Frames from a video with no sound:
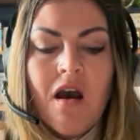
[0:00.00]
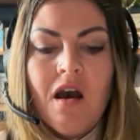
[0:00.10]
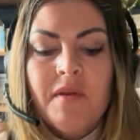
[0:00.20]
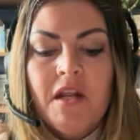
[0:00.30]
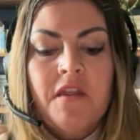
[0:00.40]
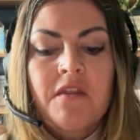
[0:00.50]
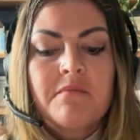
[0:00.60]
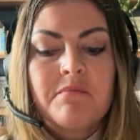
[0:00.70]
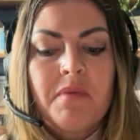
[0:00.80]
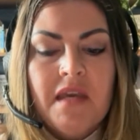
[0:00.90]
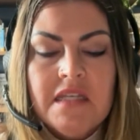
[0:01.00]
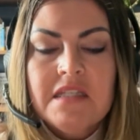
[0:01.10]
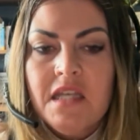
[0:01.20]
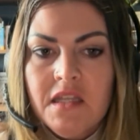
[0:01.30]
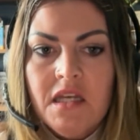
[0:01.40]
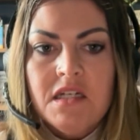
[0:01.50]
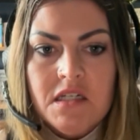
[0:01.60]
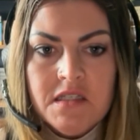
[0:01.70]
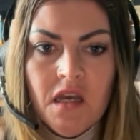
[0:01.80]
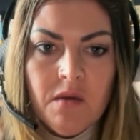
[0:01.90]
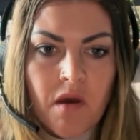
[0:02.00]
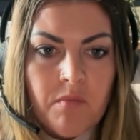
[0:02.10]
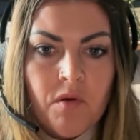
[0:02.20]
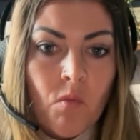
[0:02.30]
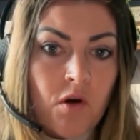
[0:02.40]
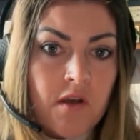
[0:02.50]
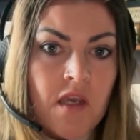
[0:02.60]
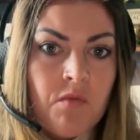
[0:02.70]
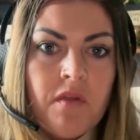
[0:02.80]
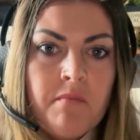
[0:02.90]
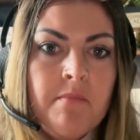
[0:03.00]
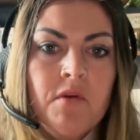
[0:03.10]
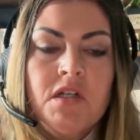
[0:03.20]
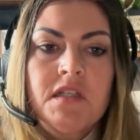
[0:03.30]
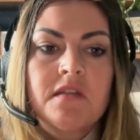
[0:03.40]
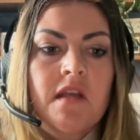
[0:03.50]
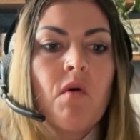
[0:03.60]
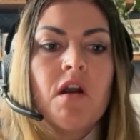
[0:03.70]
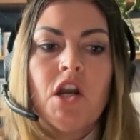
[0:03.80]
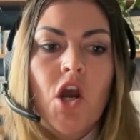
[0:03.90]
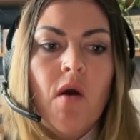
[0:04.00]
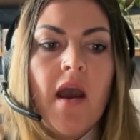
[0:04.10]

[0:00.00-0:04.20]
And I think the biggest thing that does come up when working with members is they want to know,